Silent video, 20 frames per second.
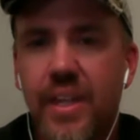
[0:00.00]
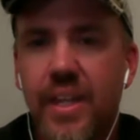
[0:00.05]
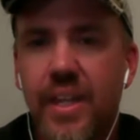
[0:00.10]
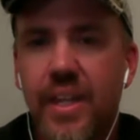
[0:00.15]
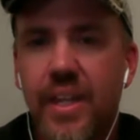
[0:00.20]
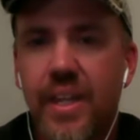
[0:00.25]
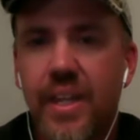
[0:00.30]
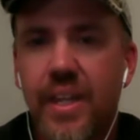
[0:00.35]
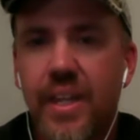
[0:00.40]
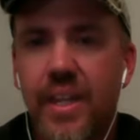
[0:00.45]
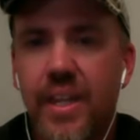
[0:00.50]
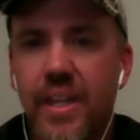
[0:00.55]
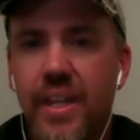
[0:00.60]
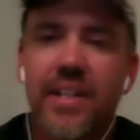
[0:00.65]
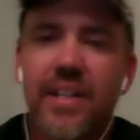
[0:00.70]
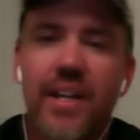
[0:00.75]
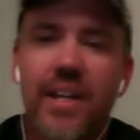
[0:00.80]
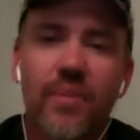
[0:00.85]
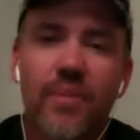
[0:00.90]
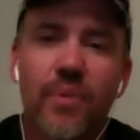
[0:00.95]
And
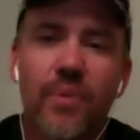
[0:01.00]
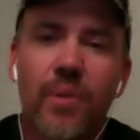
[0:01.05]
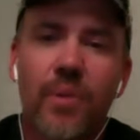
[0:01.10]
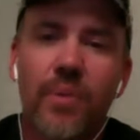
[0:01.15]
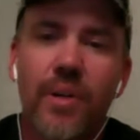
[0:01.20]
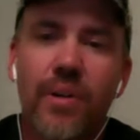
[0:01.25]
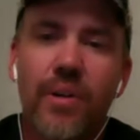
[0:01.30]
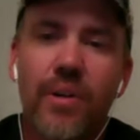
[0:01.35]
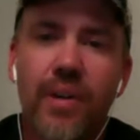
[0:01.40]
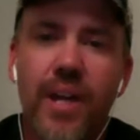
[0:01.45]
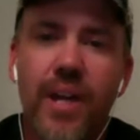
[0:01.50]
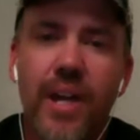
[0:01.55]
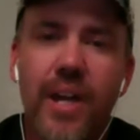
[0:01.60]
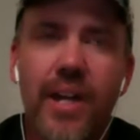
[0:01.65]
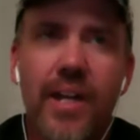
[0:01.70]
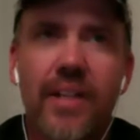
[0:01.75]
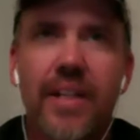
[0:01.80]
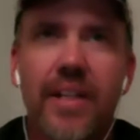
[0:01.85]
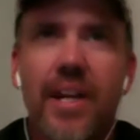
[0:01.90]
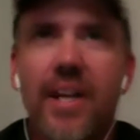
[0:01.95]
that's kind of where we were
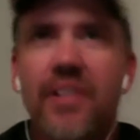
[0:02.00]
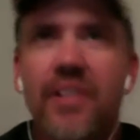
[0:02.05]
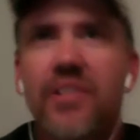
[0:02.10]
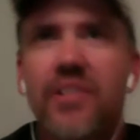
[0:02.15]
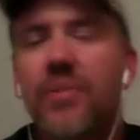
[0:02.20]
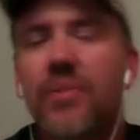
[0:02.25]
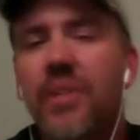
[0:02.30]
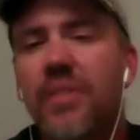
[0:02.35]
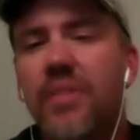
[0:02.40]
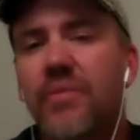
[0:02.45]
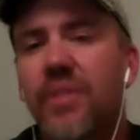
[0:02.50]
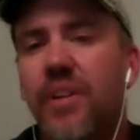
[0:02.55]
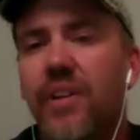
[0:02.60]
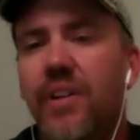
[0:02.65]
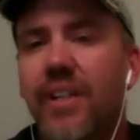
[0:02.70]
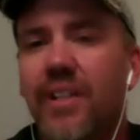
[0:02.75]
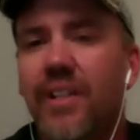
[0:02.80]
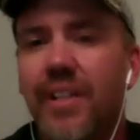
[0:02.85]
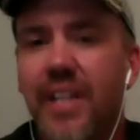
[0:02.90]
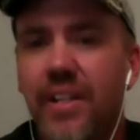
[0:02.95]
at, and not doing
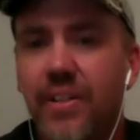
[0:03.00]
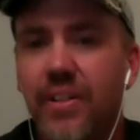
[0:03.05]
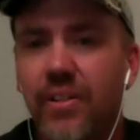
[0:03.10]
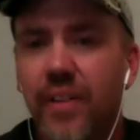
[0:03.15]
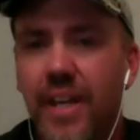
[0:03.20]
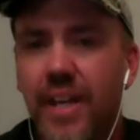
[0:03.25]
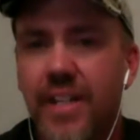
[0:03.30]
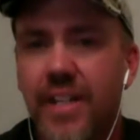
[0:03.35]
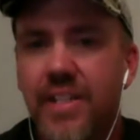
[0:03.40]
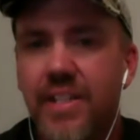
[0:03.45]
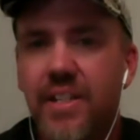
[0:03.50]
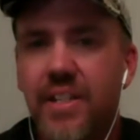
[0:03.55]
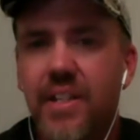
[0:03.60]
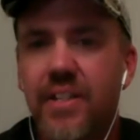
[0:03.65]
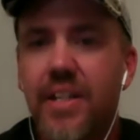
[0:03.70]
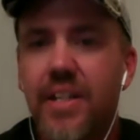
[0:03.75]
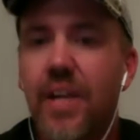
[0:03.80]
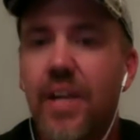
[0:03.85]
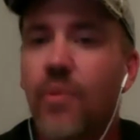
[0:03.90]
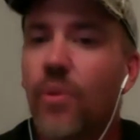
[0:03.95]
very little as
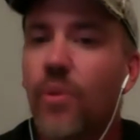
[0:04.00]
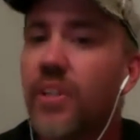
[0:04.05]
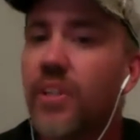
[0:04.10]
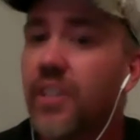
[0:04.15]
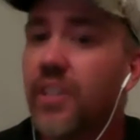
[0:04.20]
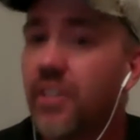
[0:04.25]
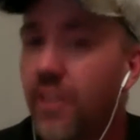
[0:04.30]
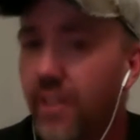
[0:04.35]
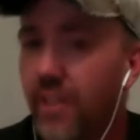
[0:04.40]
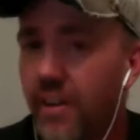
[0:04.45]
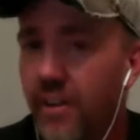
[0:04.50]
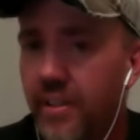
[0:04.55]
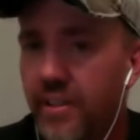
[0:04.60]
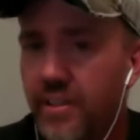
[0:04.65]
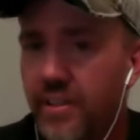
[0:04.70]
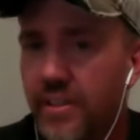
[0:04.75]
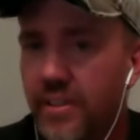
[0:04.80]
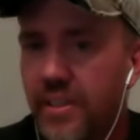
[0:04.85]
in not working hard.